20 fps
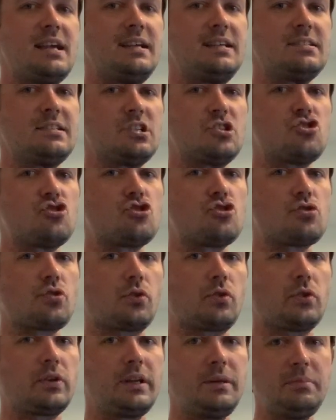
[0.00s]
is
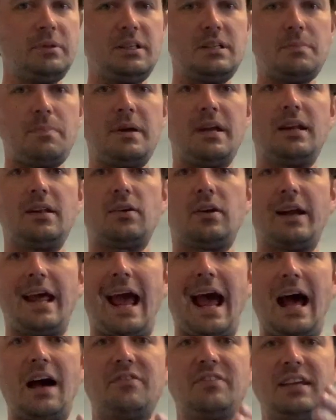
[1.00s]
extremely dependent on
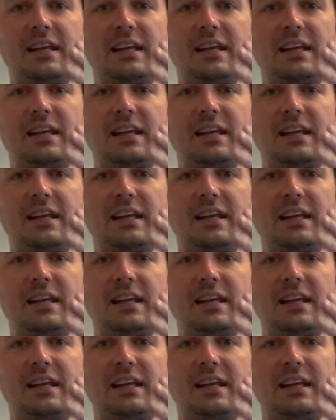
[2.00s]
having